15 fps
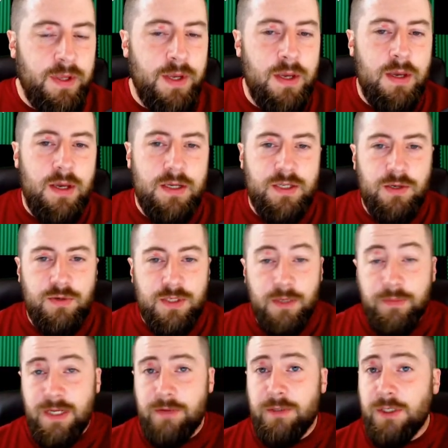So
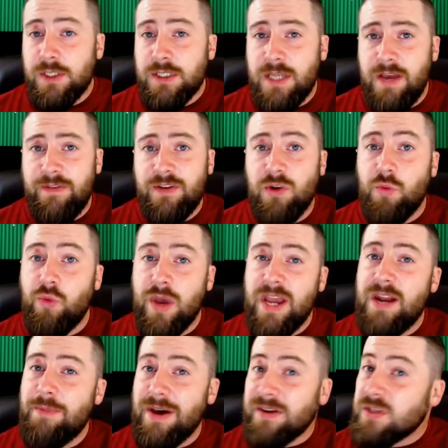sometimes you just have to wait
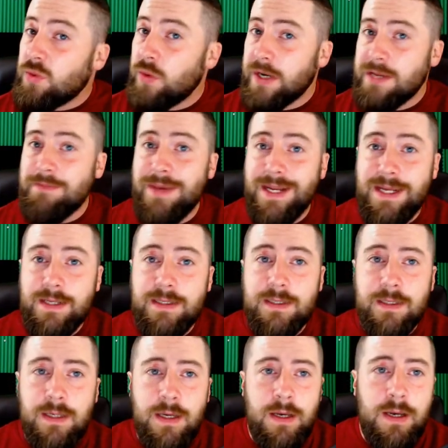about 20 minutes.
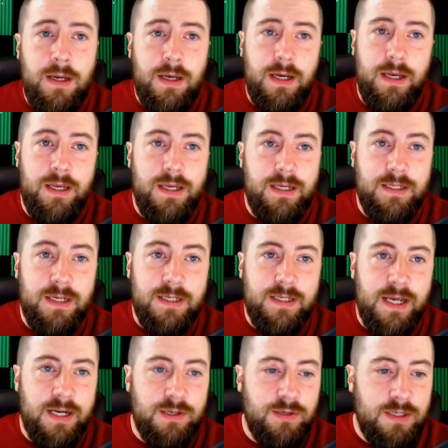Uh, it does
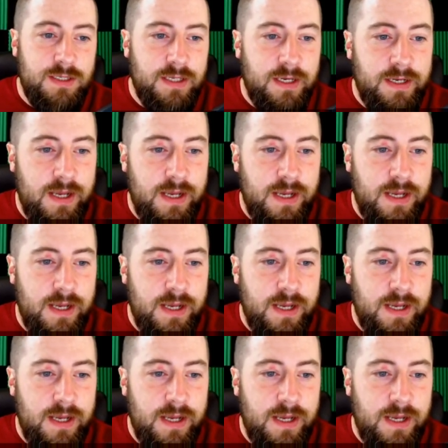actually say down